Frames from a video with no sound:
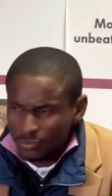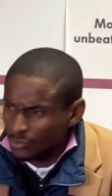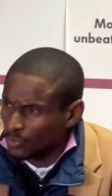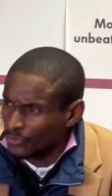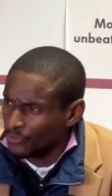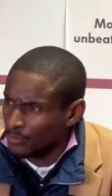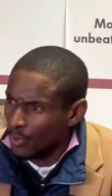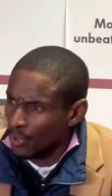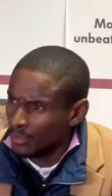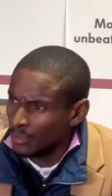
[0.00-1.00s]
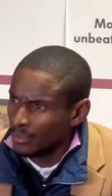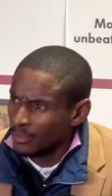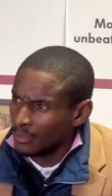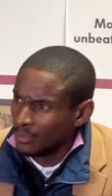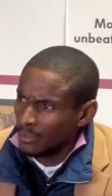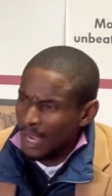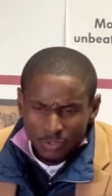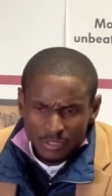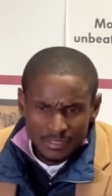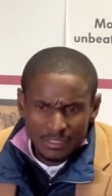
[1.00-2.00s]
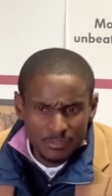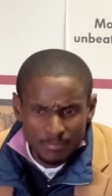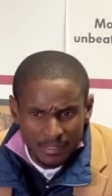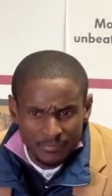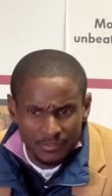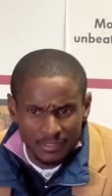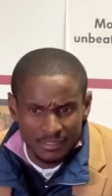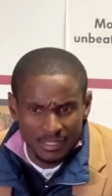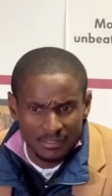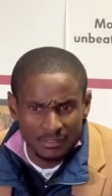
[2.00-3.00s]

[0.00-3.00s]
to do with football? How disrespectful is that?